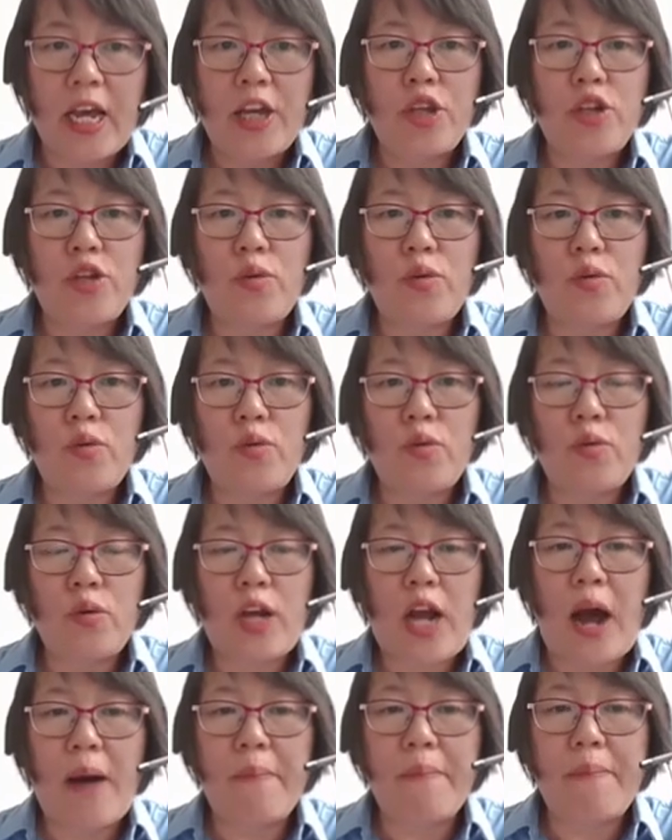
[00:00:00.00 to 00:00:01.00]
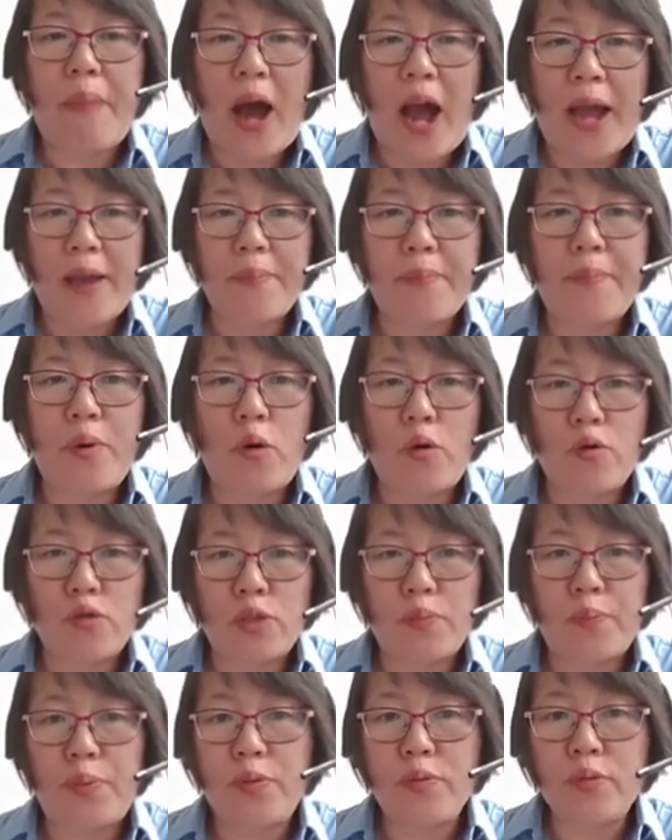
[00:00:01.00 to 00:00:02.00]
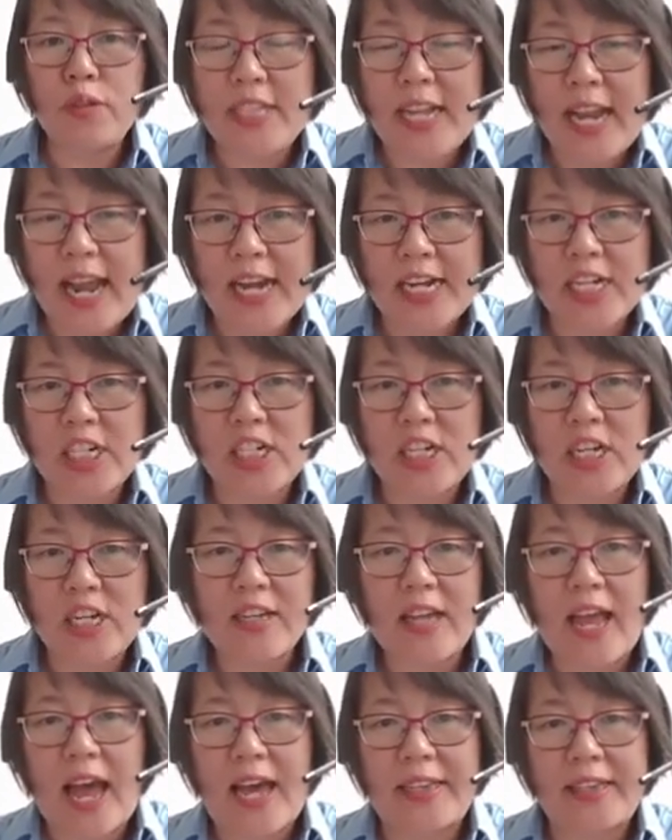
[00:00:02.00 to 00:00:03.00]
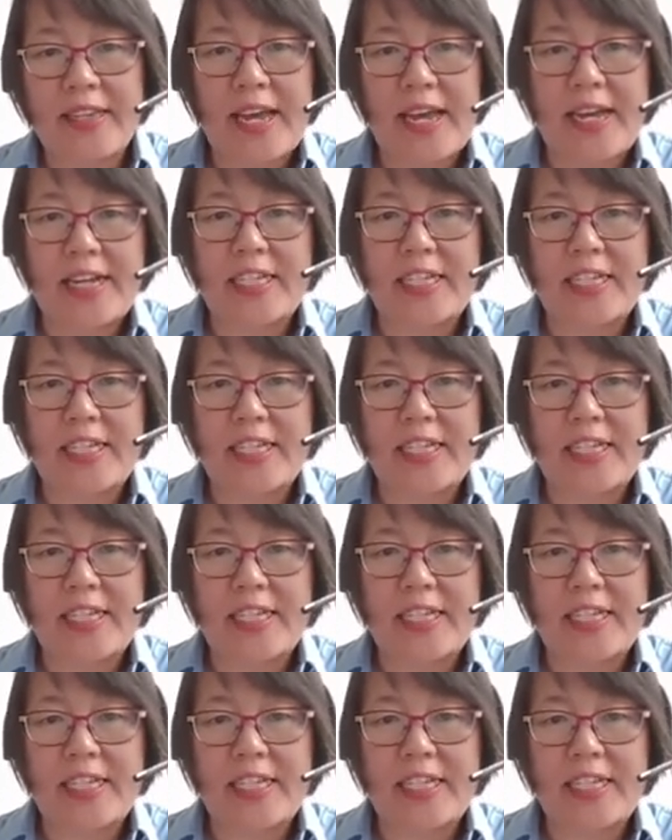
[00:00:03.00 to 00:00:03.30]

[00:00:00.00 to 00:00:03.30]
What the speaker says: you combine both pool selection and